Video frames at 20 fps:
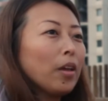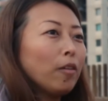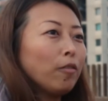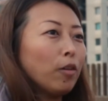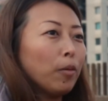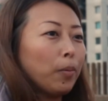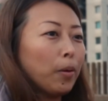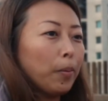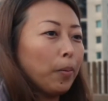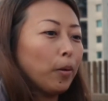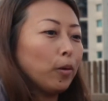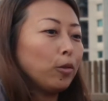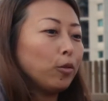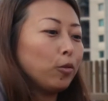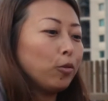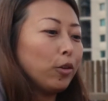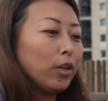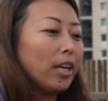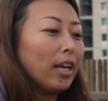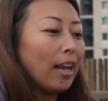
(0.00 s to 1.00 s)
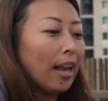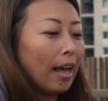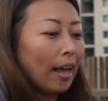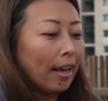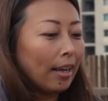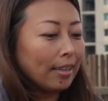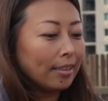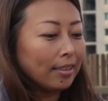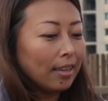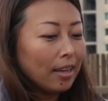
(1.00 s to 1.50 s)
for people to
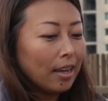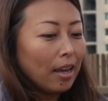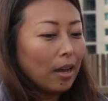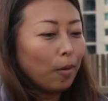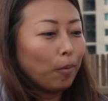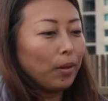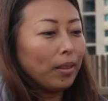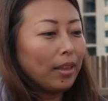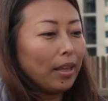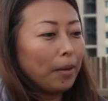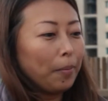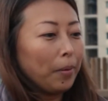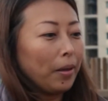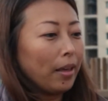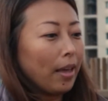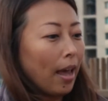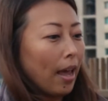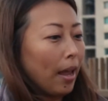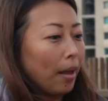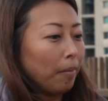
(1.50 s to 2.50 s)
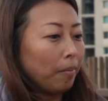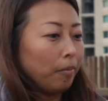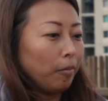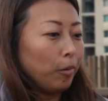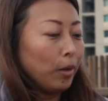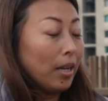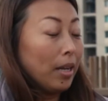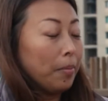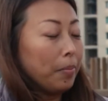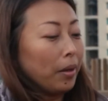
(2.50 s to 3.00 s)
realize when they
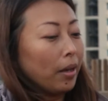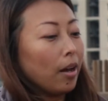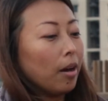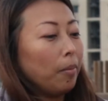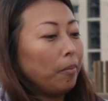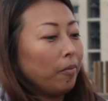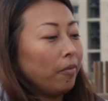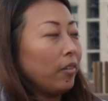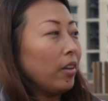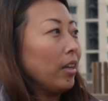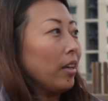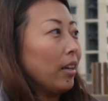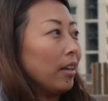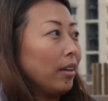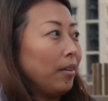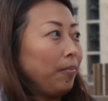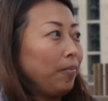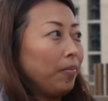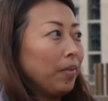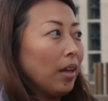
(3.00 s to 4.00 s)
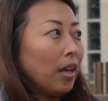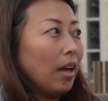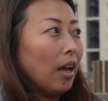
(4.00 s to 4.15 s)
become vegan,